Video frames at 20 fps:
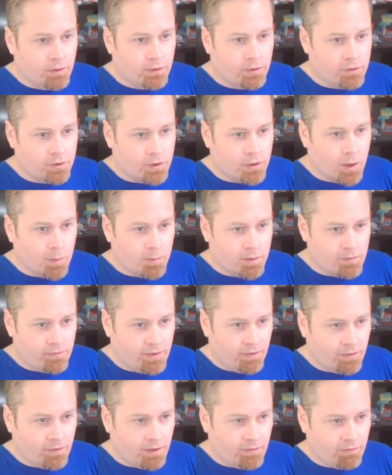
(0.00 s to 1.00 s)
just go up to
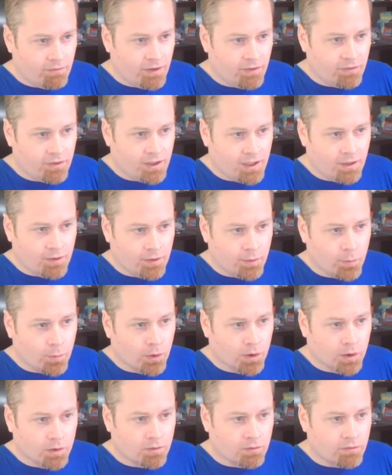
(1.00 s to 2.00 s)
1550 and then roll
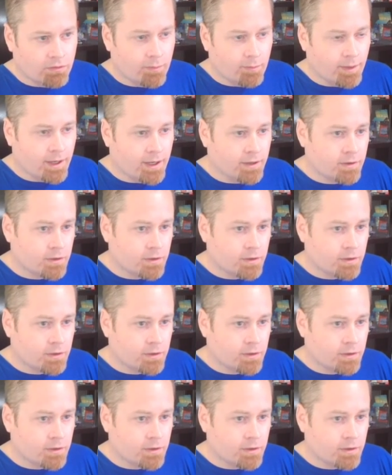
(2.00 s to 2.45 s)
over from there.